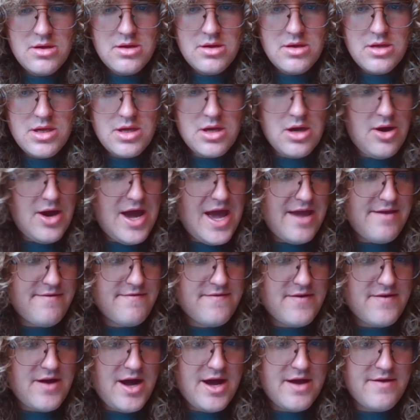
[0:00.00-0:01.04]
You got
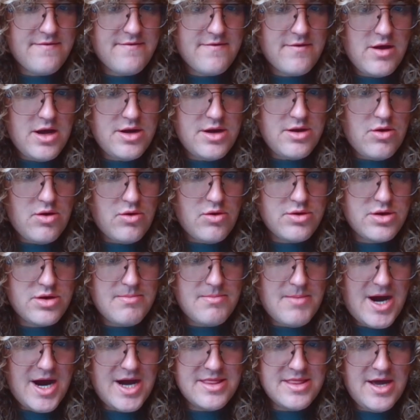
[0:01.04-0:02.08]
a5 and
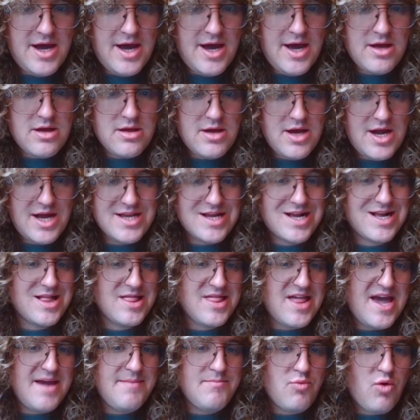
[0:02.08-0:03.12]
undermine that and
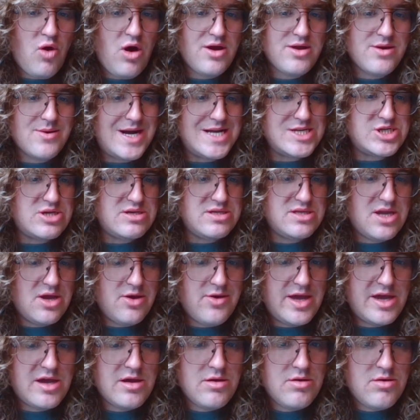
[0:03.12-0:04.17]
claim what are you actually
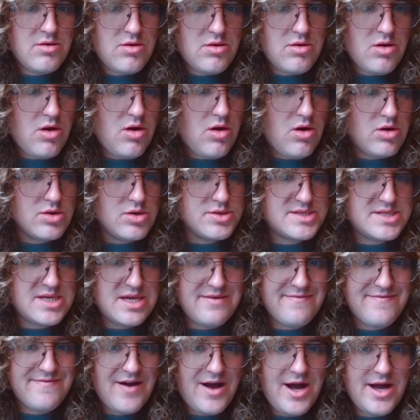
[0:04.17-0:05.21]
doing on
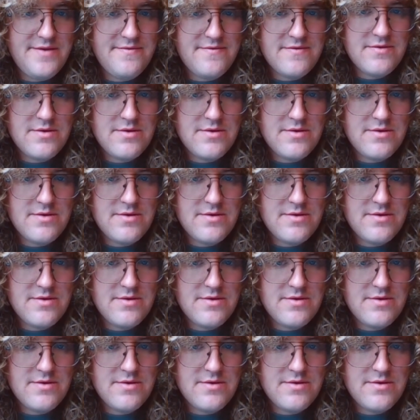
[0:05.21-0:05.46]
c5.